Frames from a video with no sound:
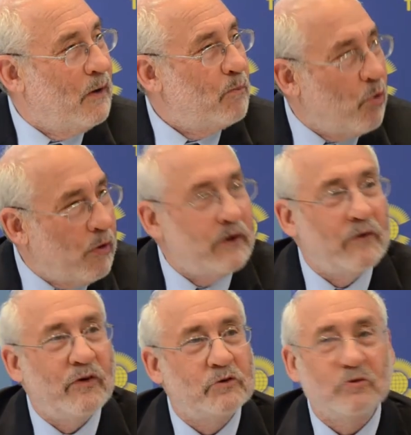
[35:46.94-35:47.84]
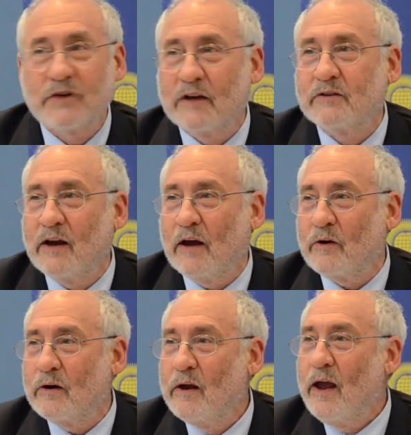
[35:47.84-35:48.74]
poor individuals get
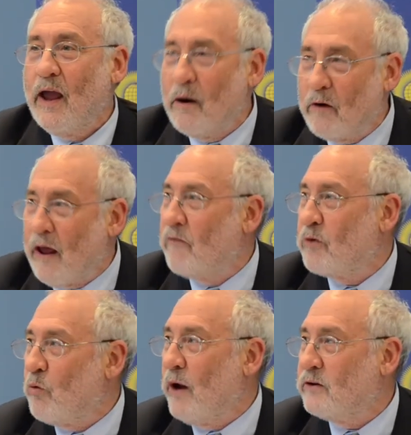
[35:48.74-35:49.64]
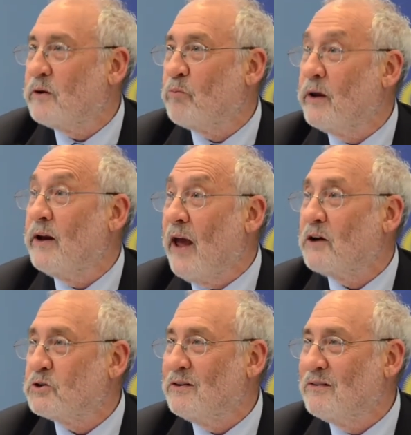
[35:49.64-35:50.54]
together, and have the right to bring an
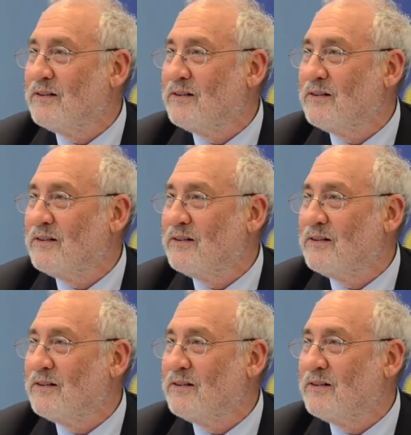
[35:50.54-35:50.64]
action?